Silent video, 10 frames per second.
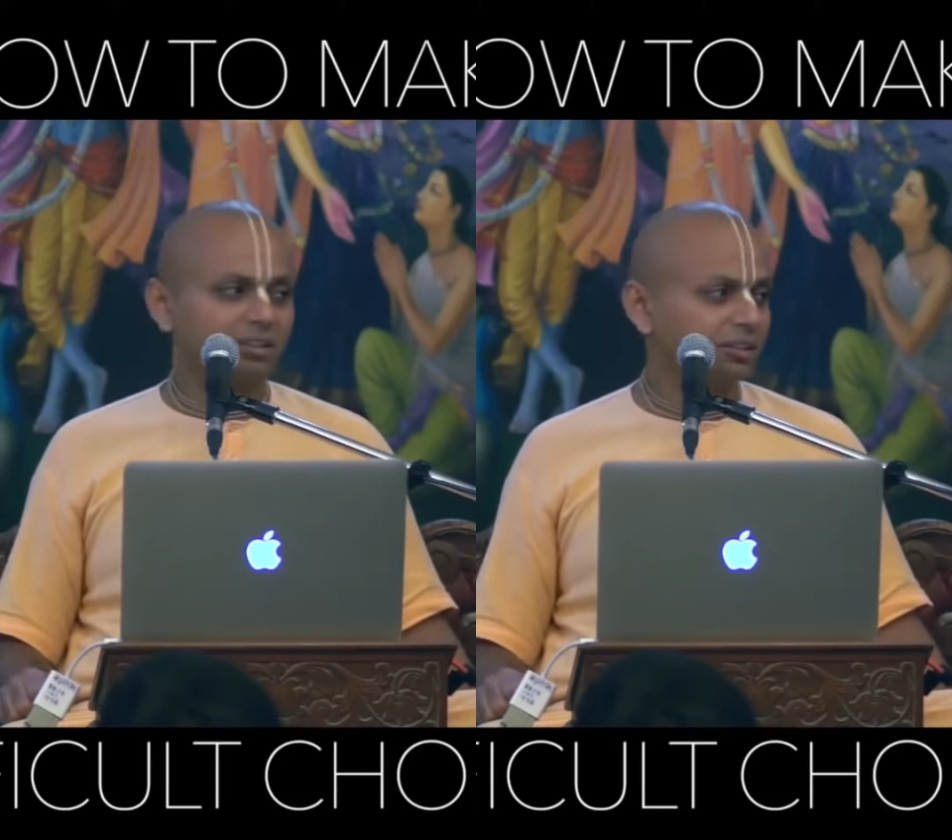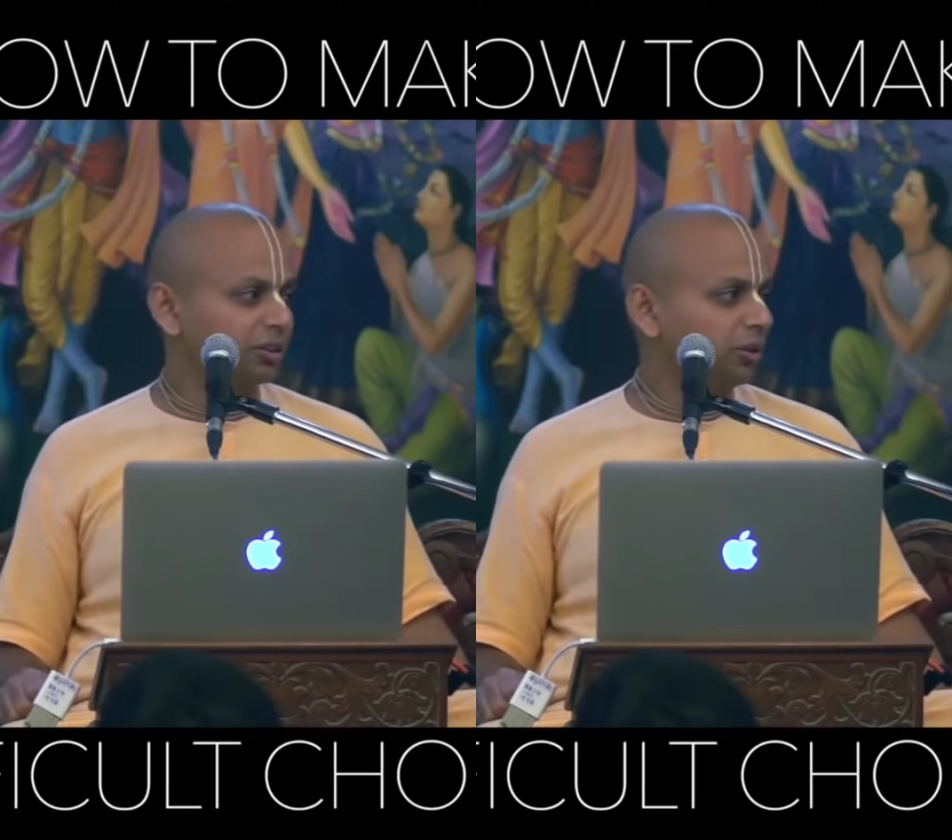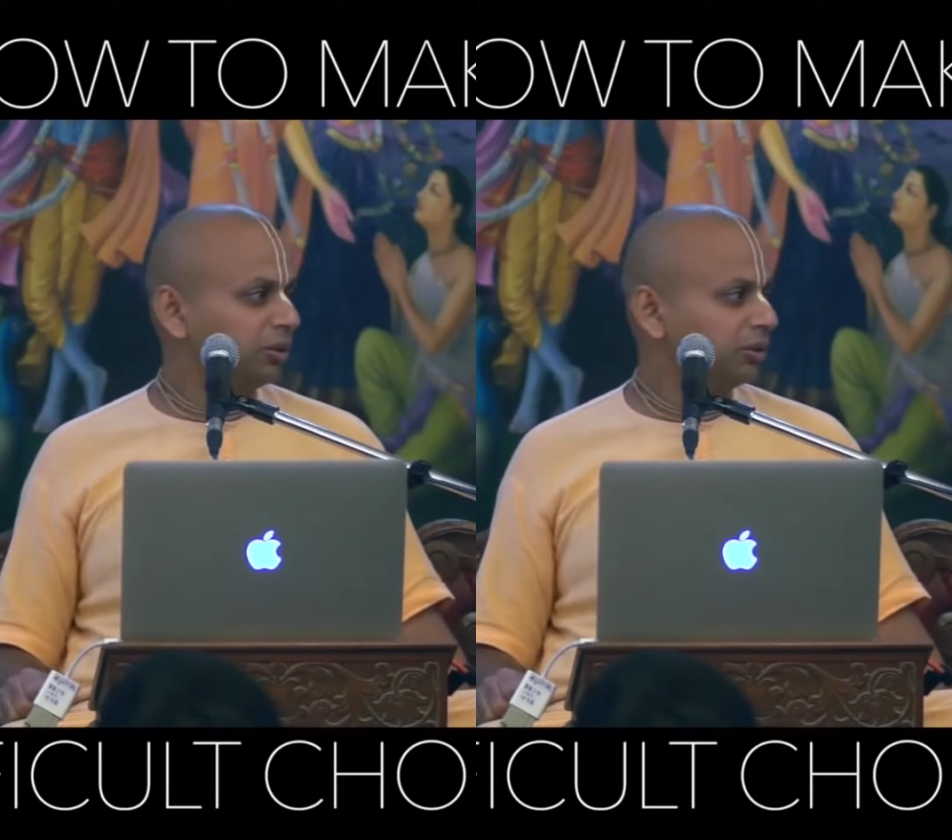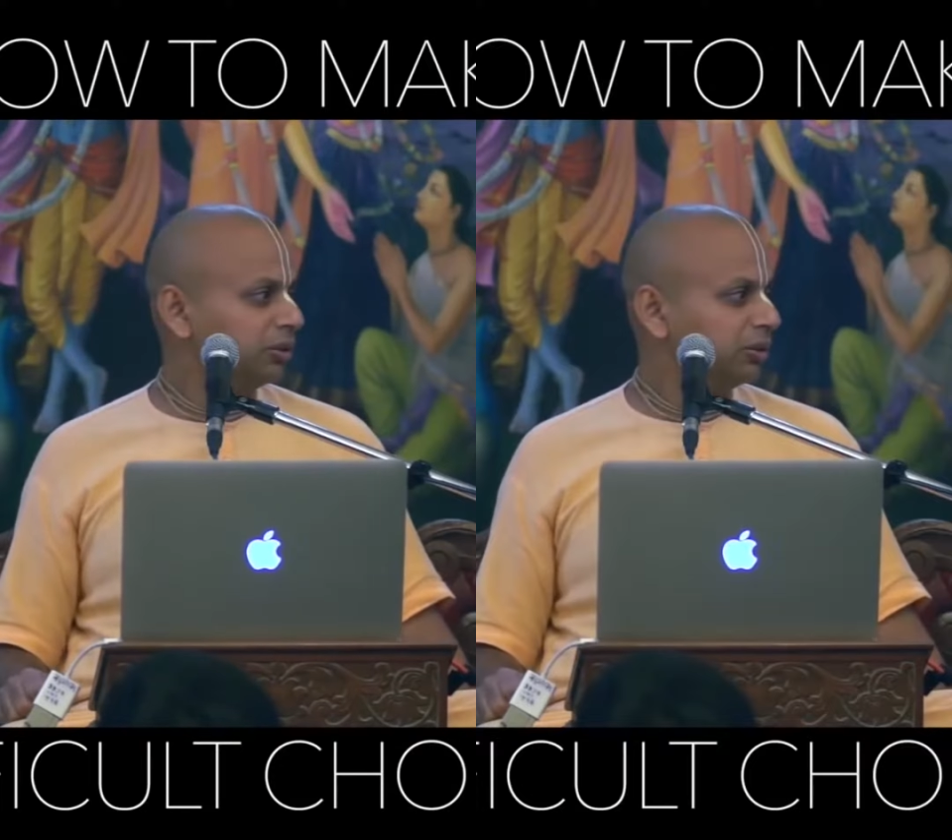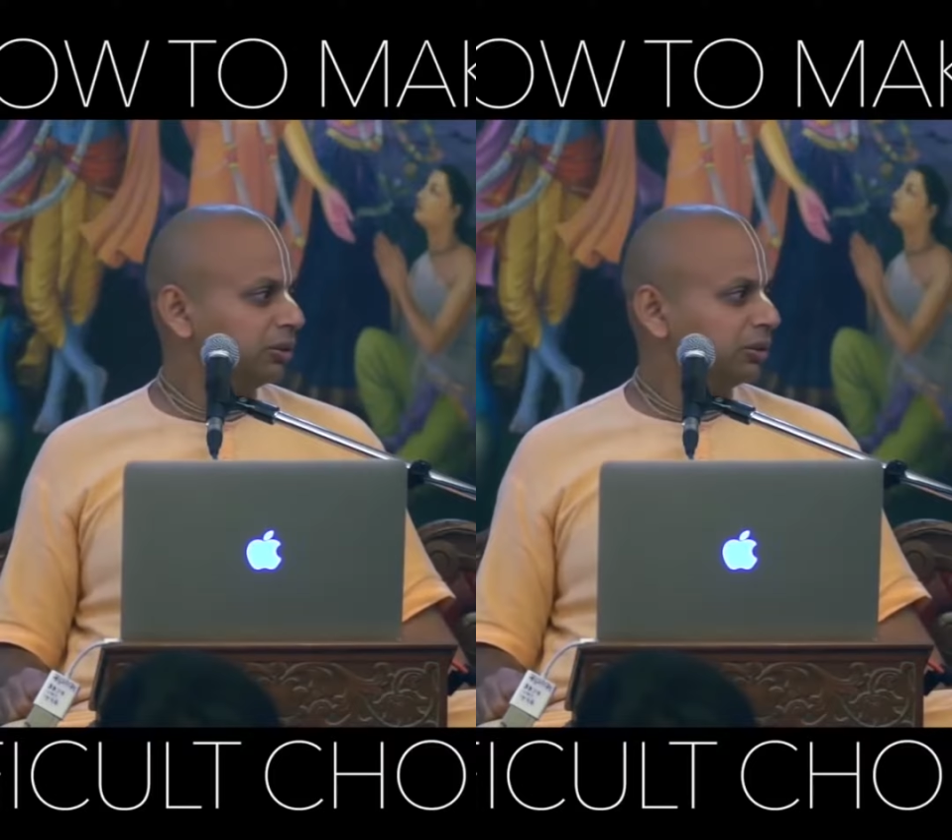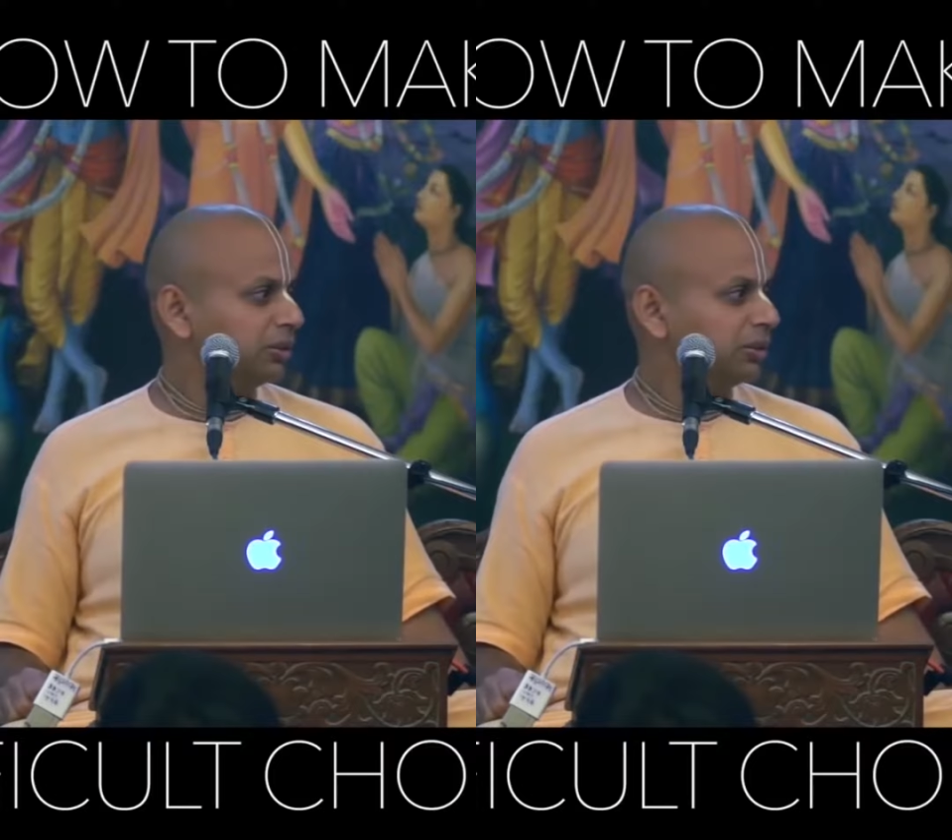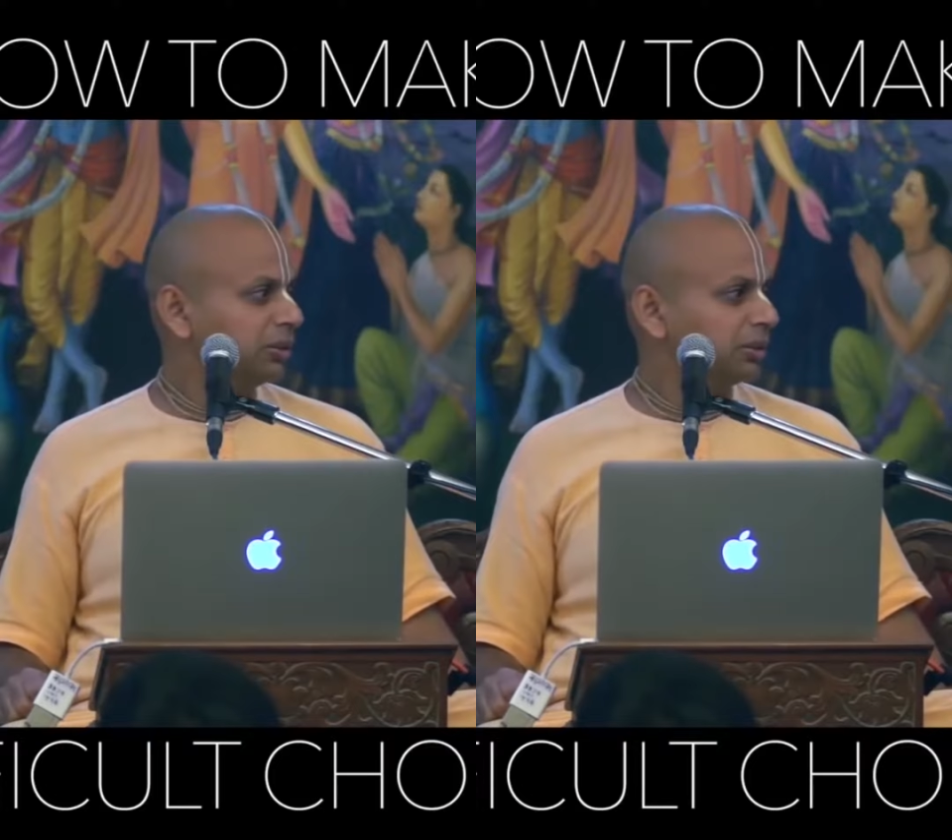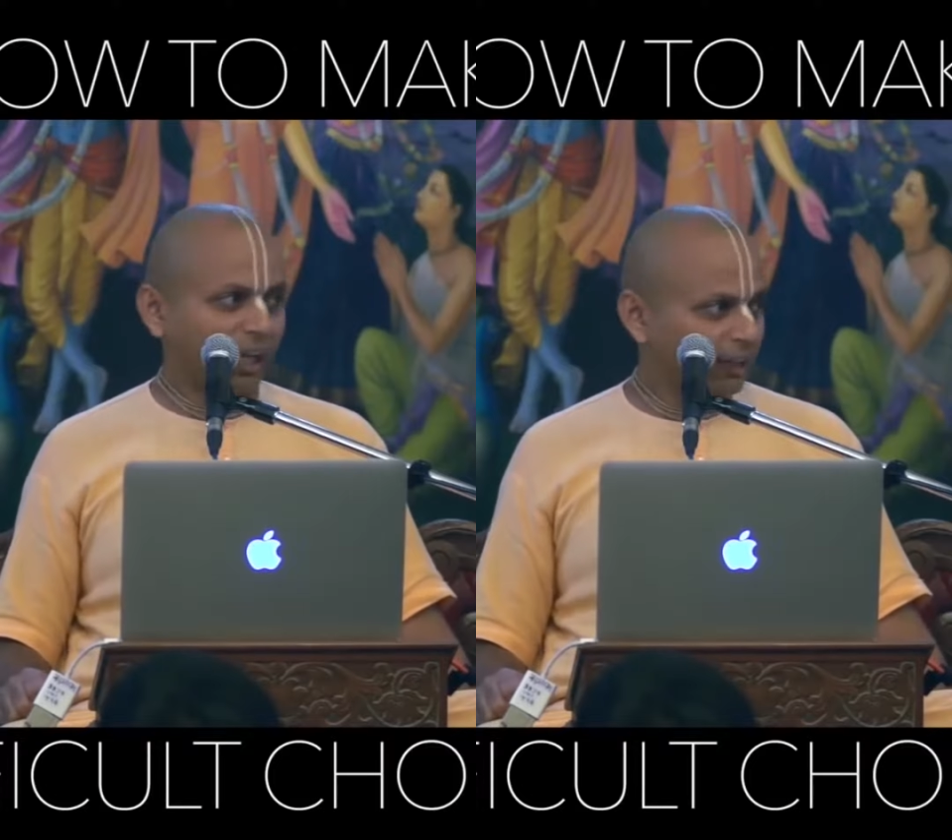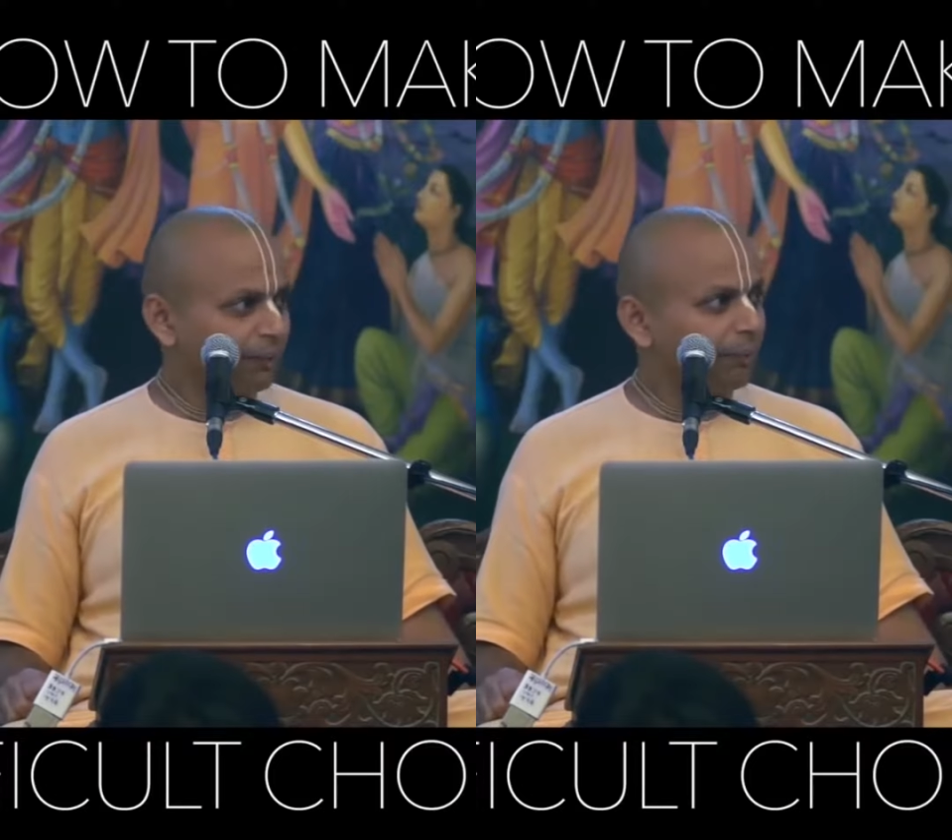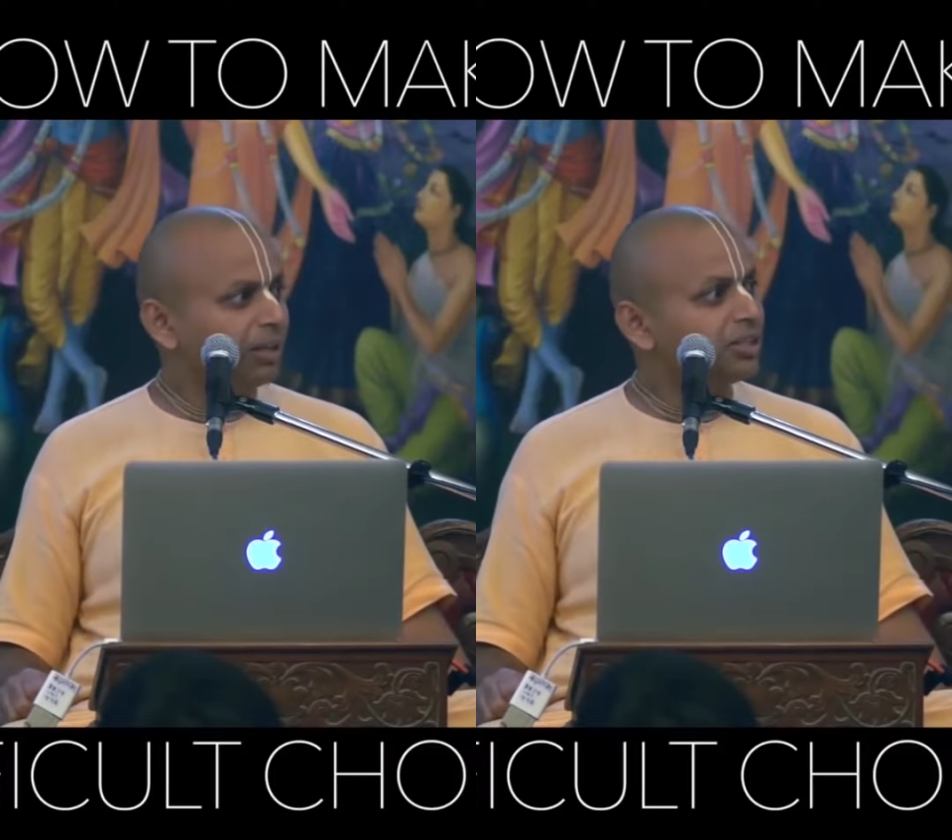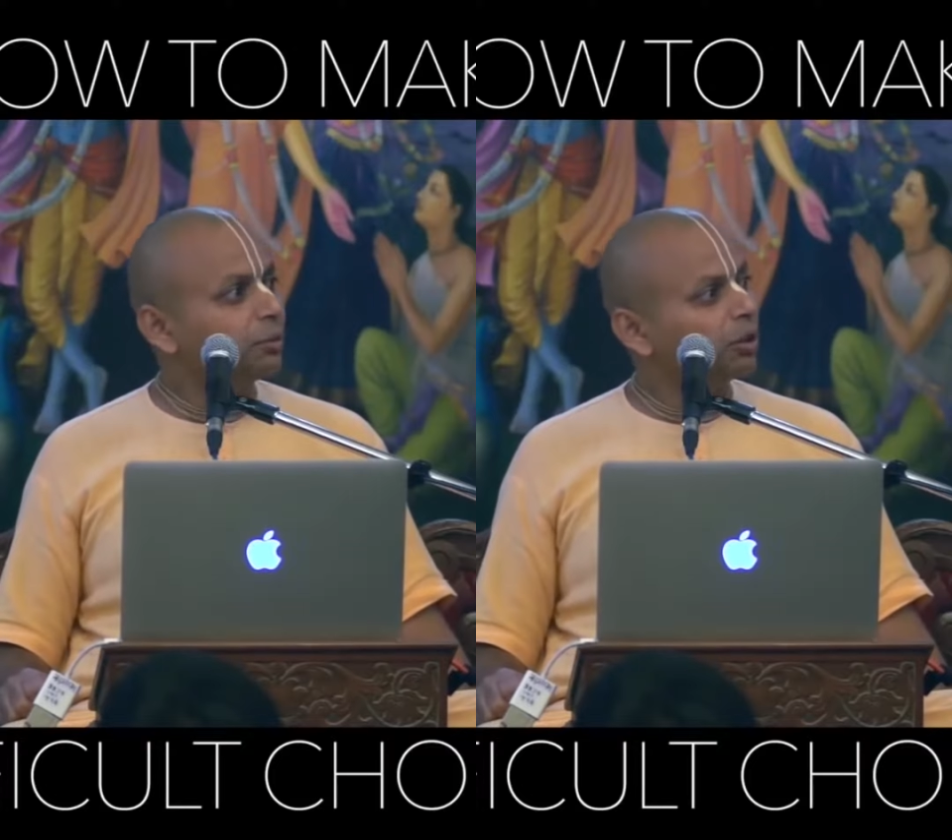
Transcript: You know? Can you imagine